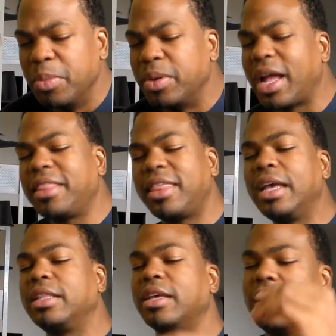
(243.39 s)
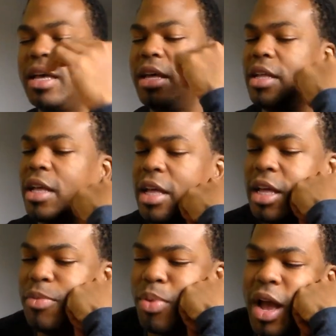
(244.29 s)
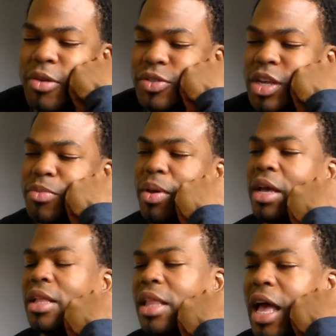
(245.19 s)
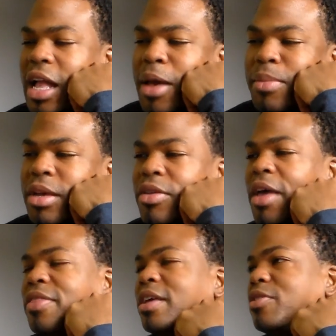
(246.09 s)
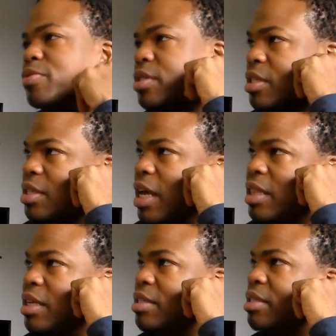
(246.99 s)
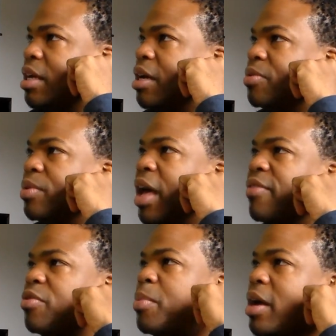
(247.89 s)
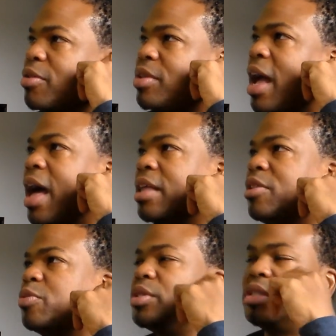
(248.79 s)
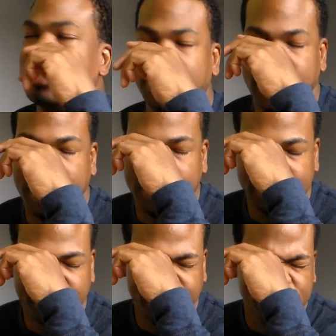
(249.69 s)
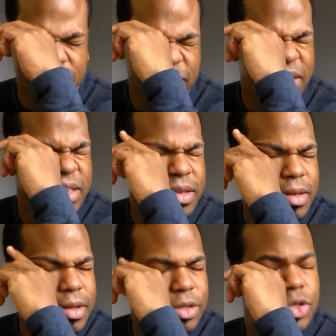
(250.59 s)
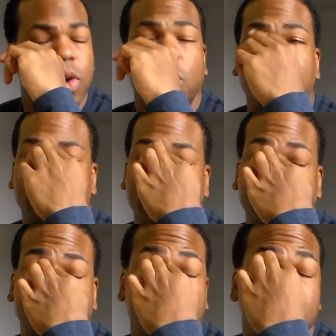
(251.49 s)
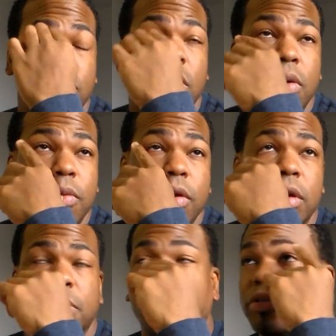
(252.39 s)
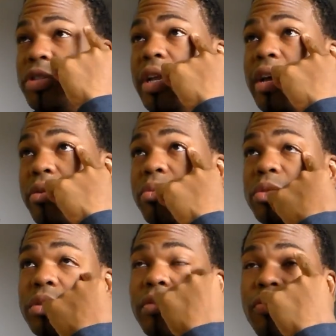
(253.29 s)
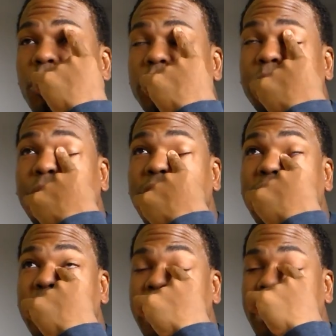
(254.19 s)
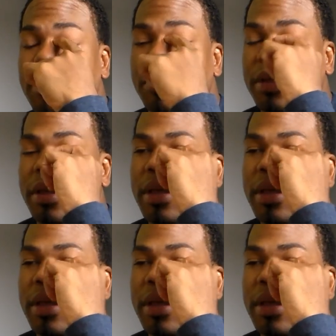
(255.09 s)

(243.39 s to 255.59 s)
But I think that he probably was getting paid a lot. I mean, I think there was just like this um, after Michael died, there was this um, tour that was going on where an impersonator was, of course, playing him.